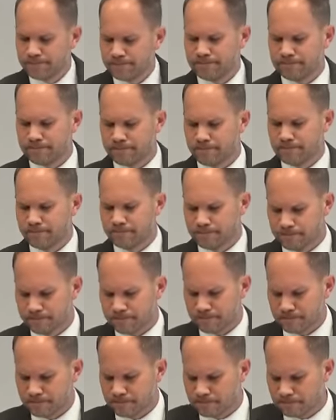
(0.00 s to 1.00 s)

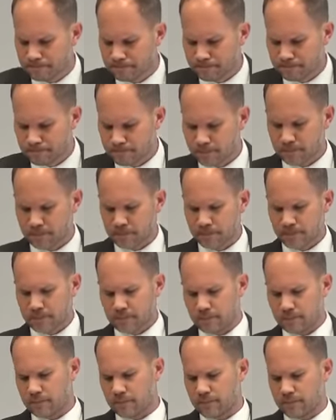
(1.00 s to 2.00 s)

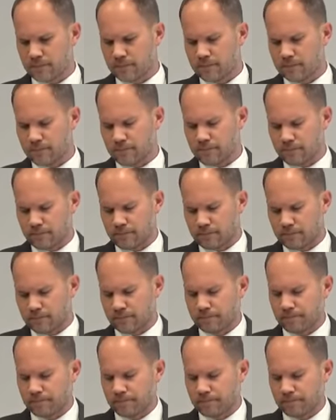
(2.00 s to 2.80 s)
Nothing is said.